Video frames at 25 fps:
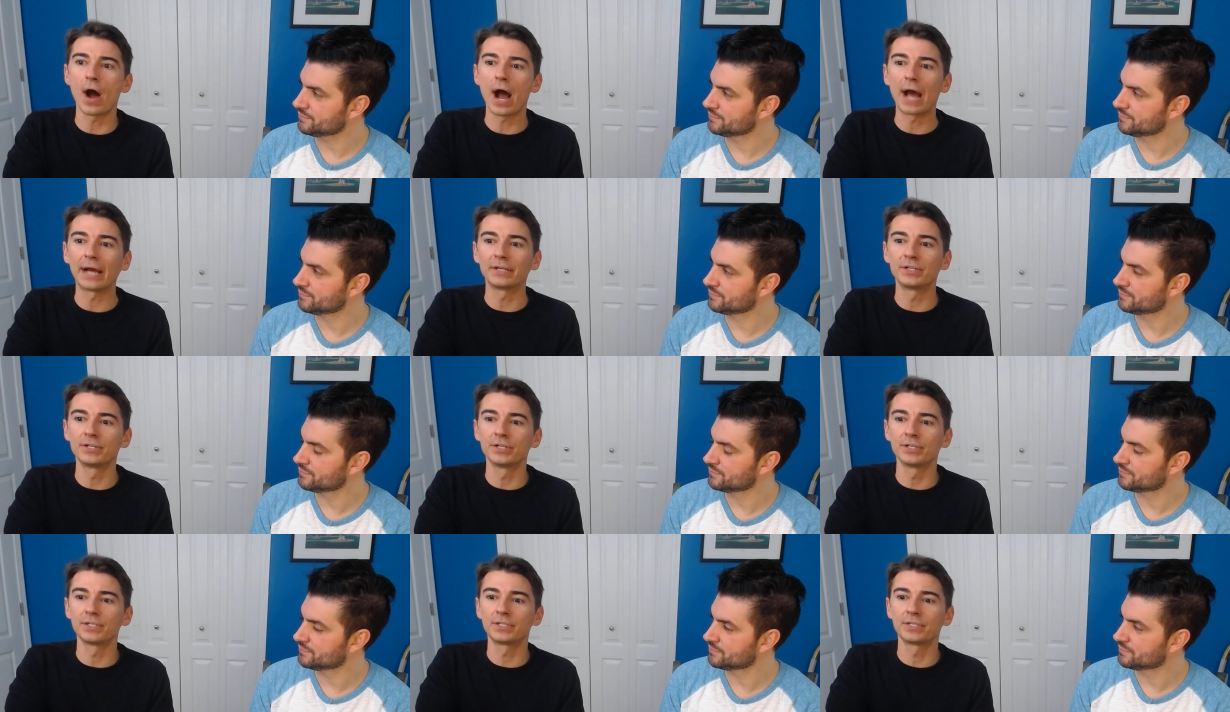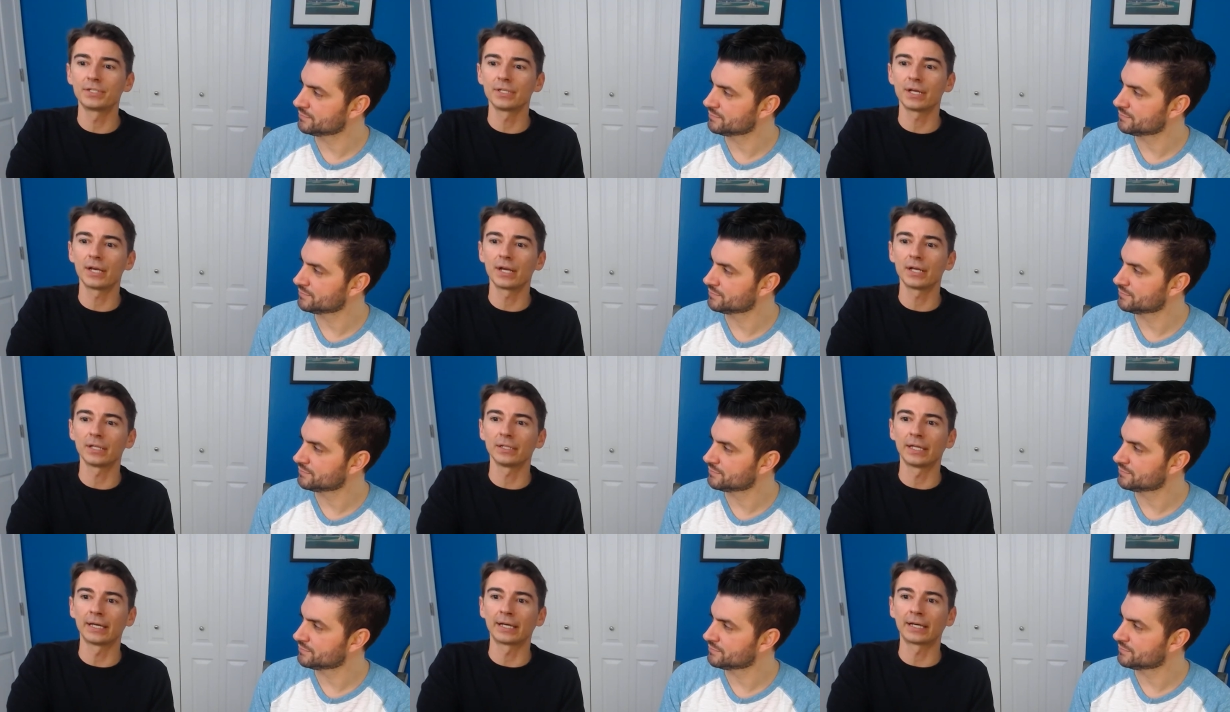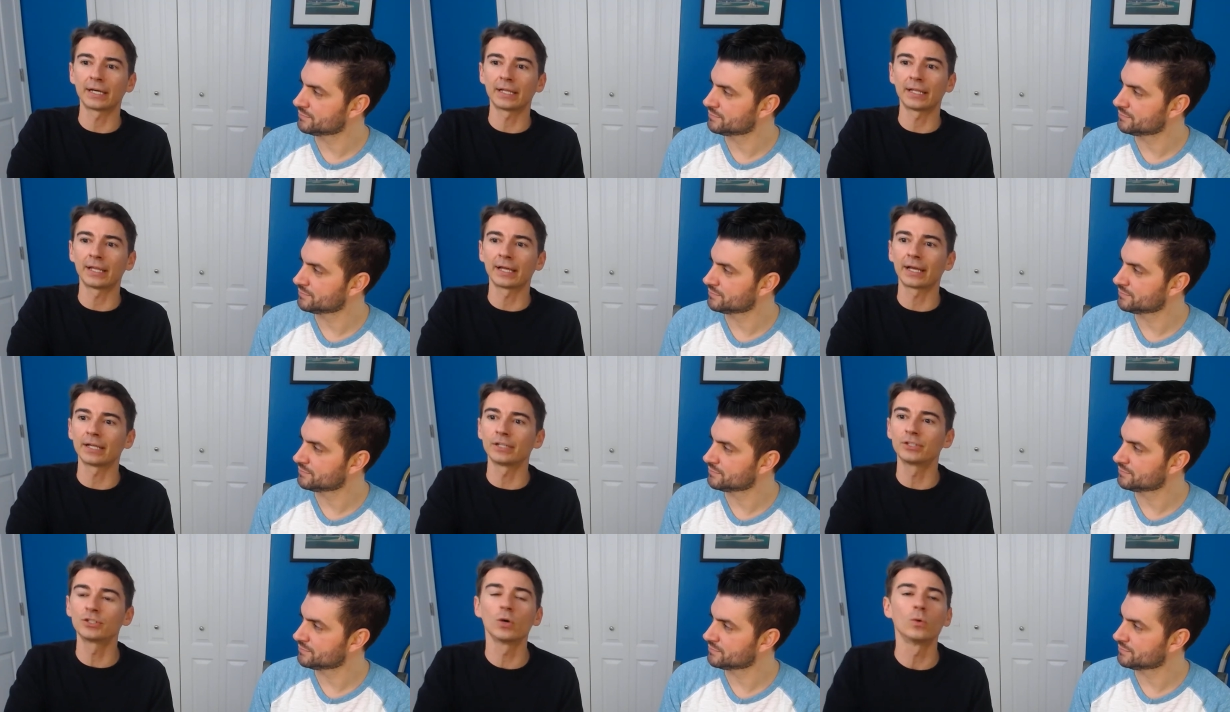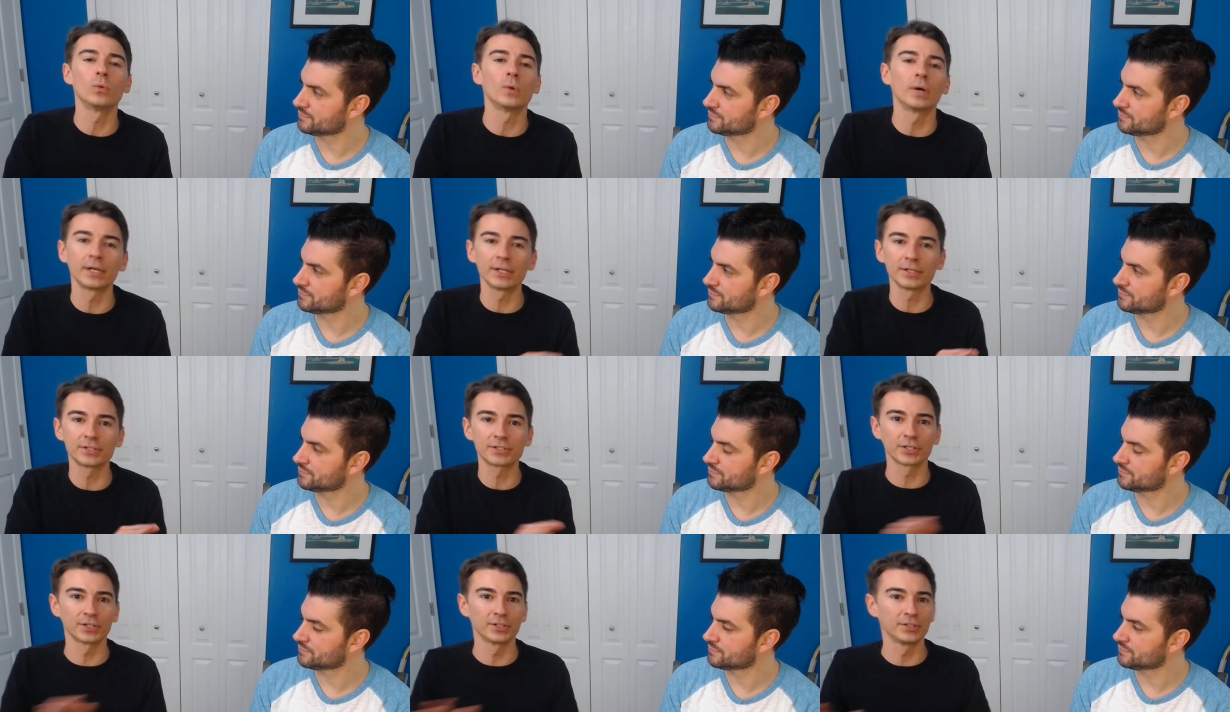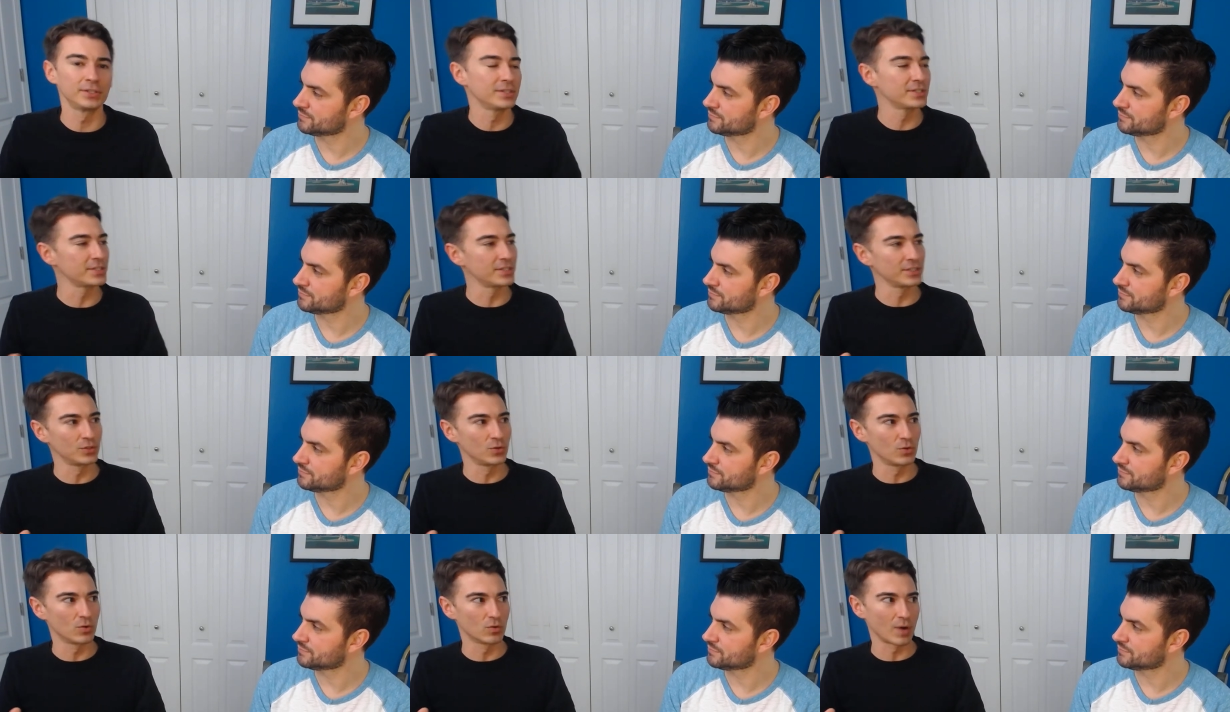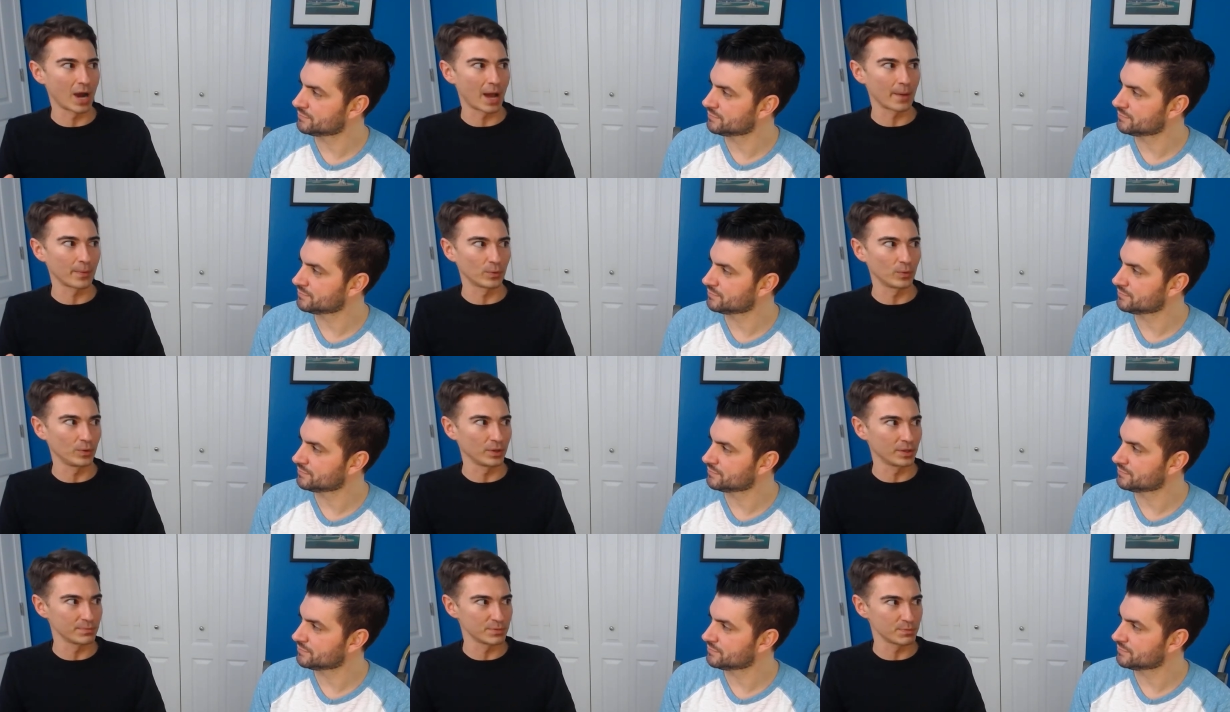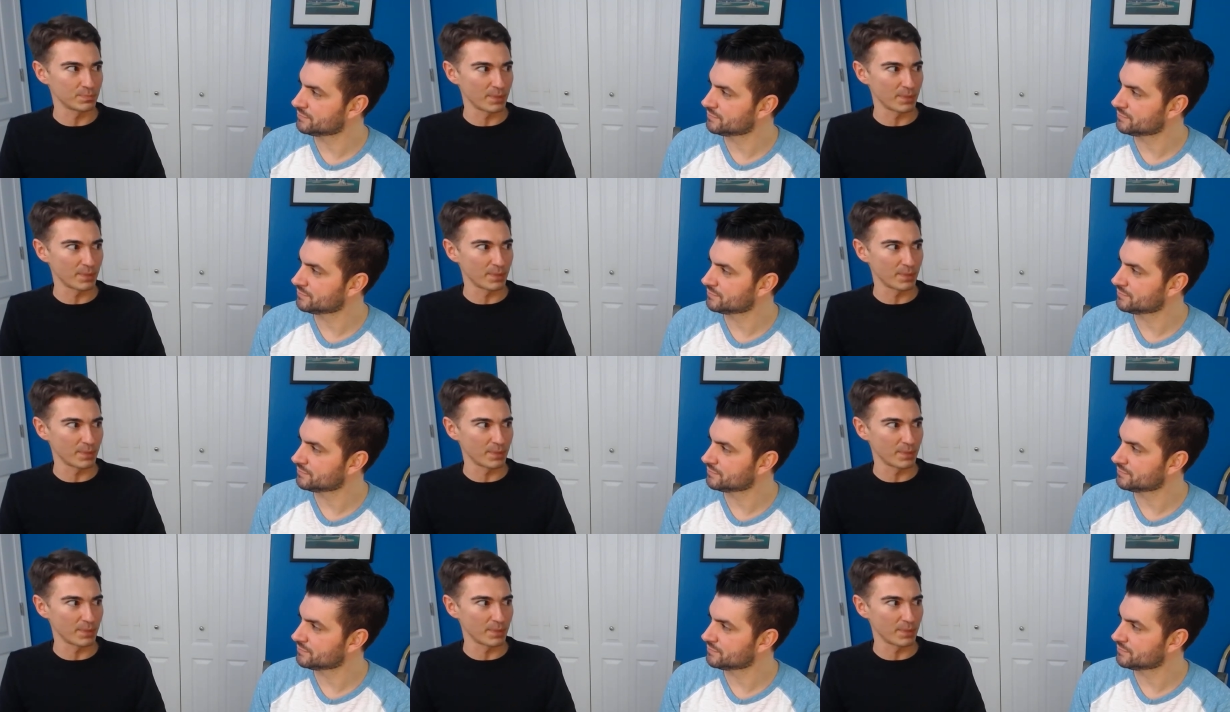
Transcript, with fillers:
Speaker 1: I just like like I don't want to turn this into a Robin Williams